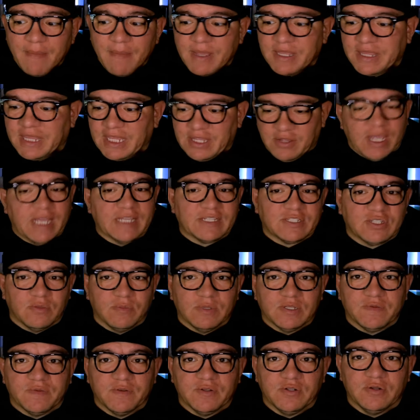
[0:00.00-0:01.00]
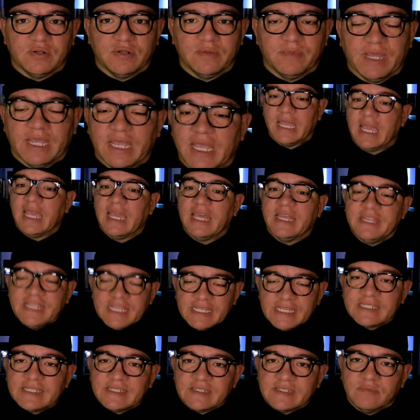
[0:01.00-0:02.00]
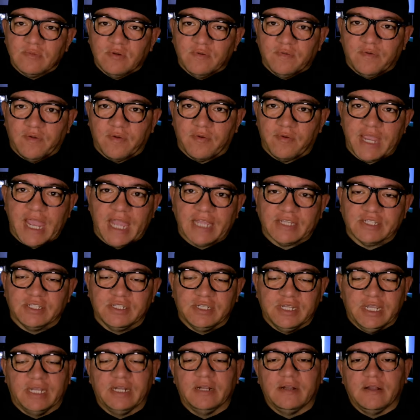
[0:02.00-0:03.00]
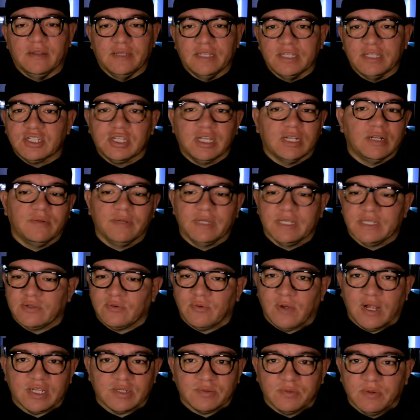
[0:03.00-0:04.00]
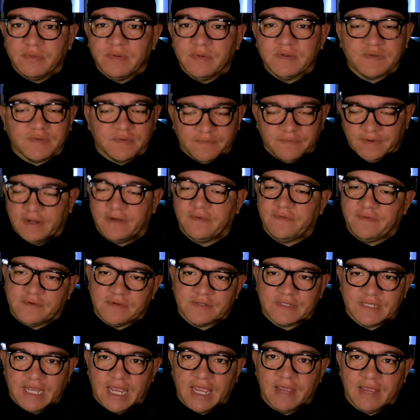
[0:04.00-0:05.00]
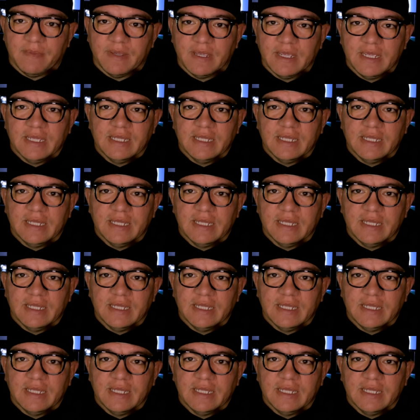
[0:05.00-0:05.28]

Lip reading: Thank you guys so much for joining me. This is a movie reaction channel. On this channel, we get to watch movies for the very first time.